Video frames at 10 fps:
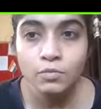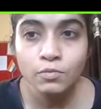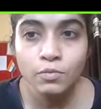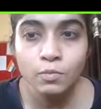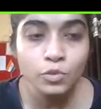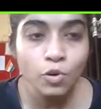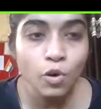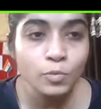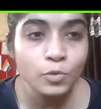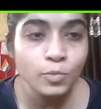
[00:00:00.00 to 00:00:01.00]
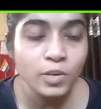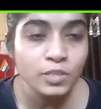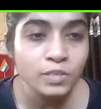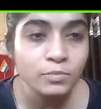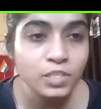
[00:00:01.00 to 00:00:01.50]
From top to
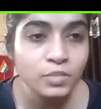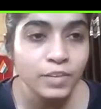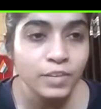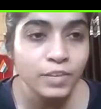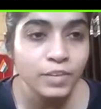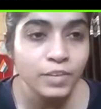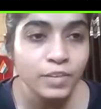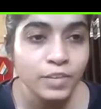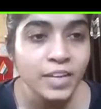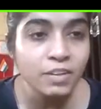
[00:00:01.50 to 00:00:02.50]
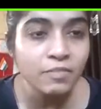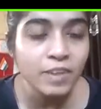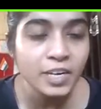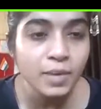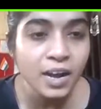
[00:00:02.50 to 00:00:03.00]
bottom, just feel each and every
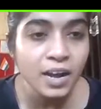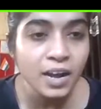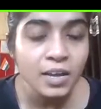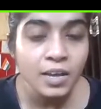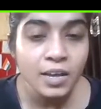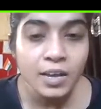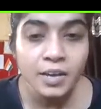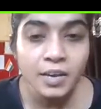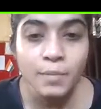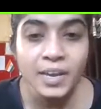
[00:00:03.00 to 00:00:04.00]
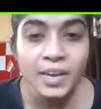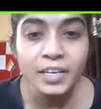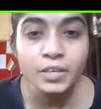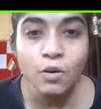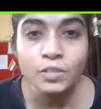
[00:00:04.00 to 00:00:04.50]
vertebra coming
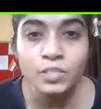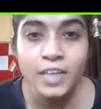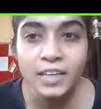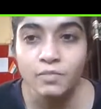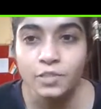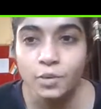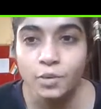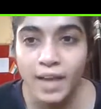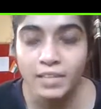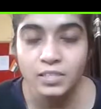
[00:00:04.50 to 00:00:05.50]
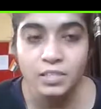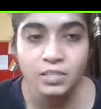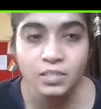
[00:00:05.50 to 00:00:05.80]
in contact with your mat.